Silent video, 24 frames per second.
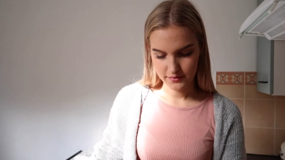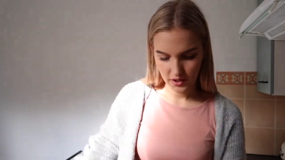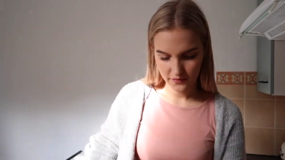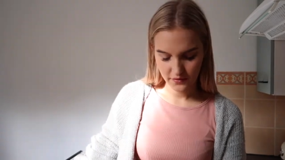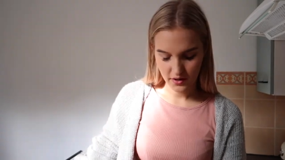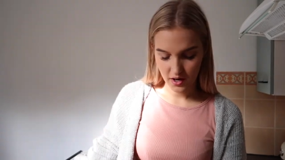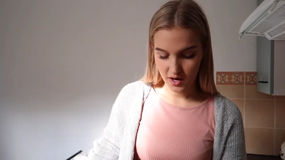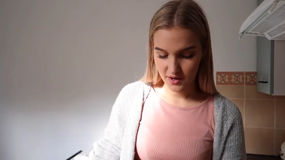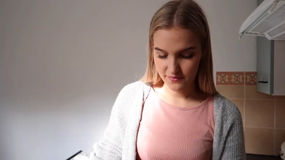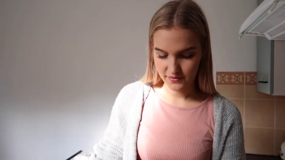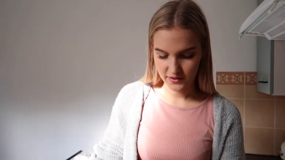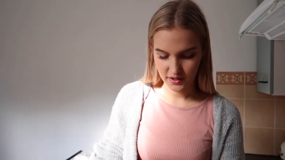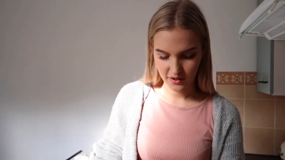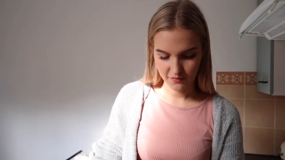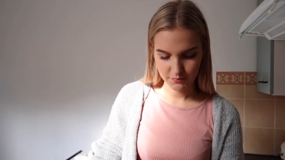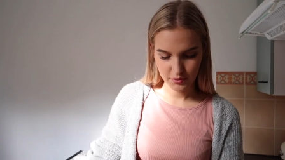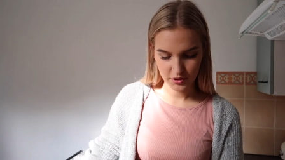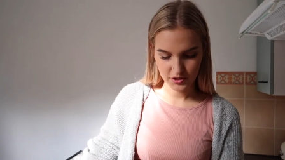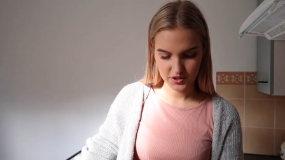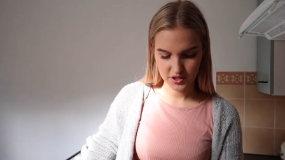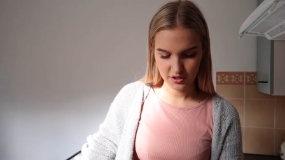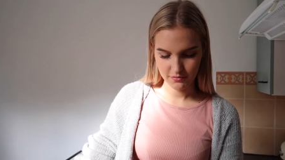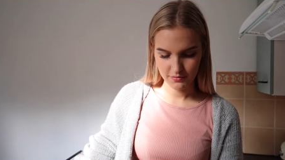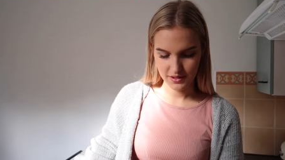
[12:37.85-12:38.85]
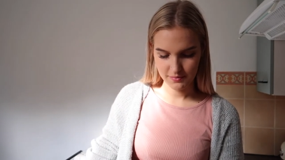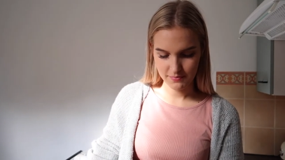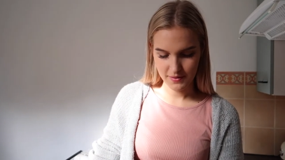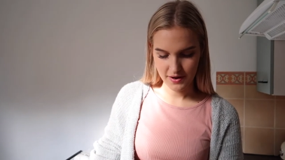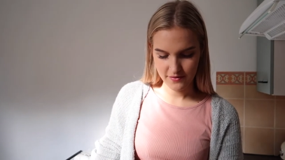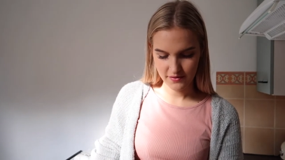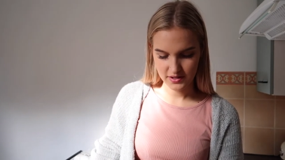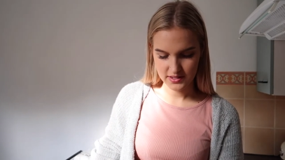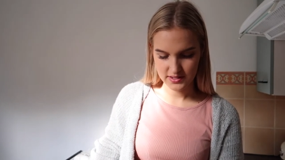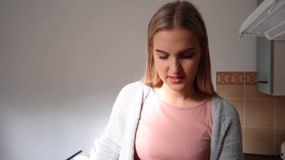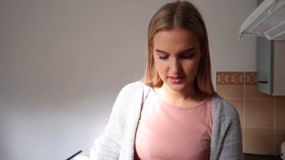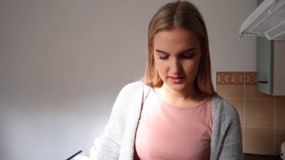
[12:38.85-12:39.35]
I think I've put too many
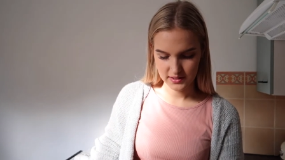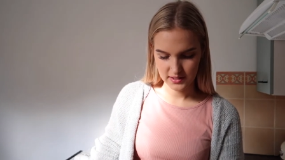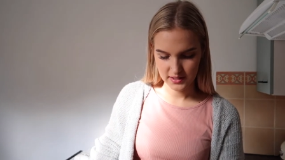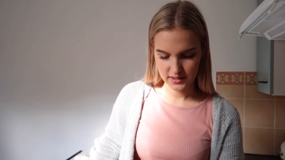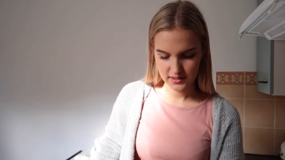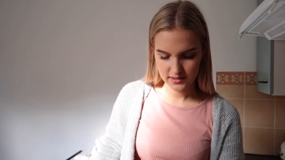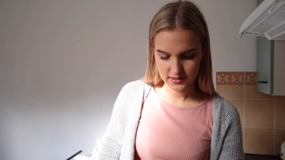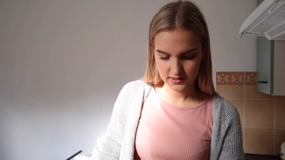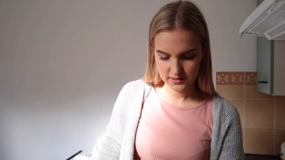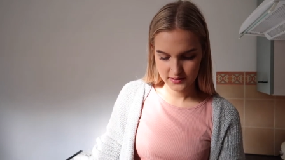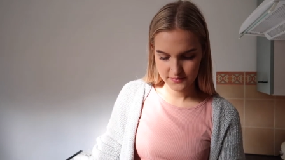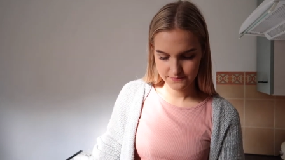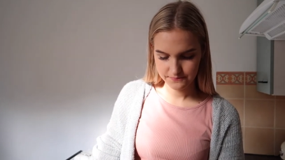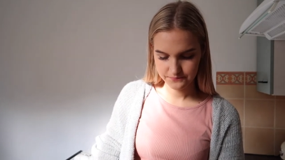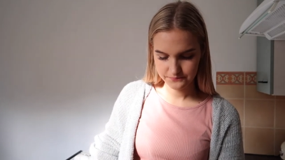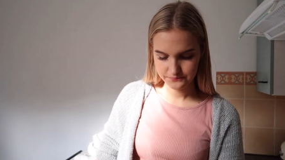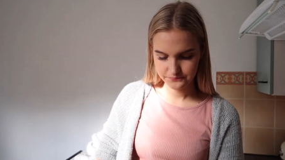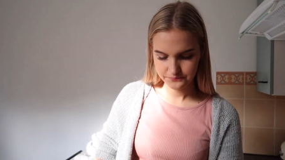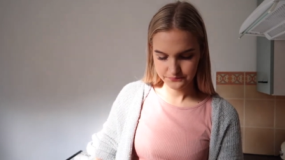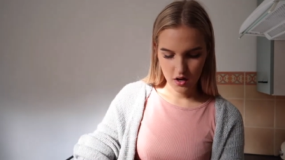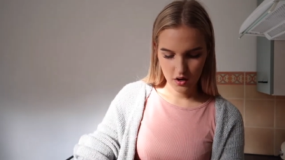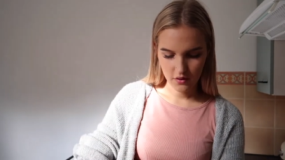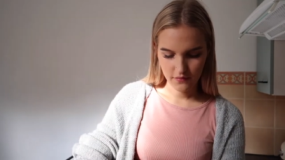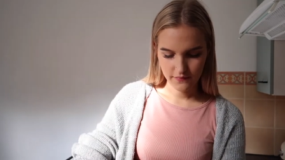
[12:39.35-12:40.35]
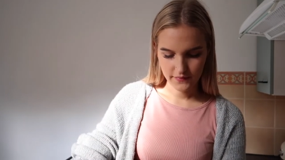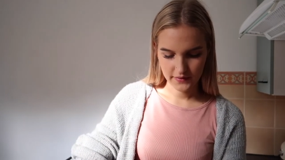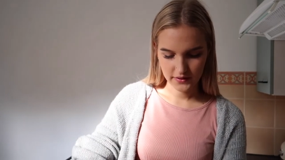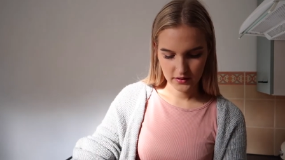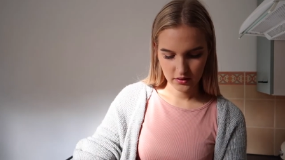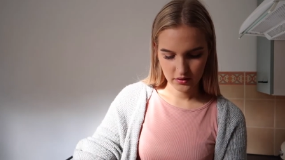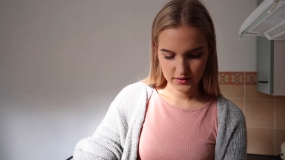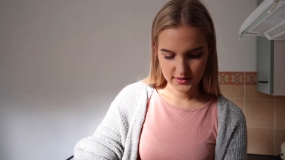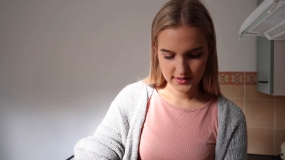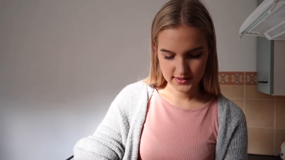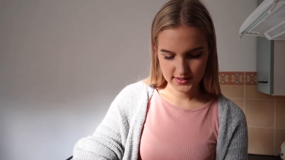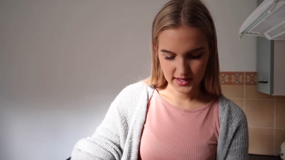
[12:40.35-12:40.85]
berries in this. Oh, for
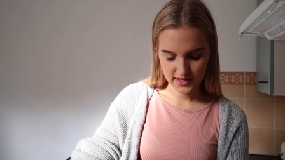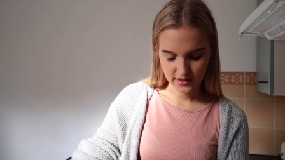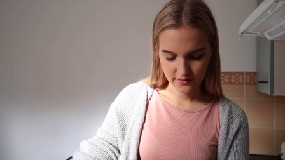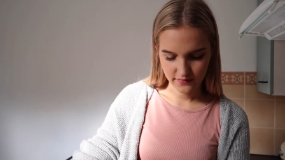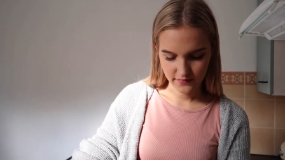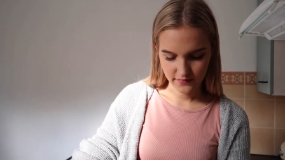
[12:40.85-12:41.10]
God's sake,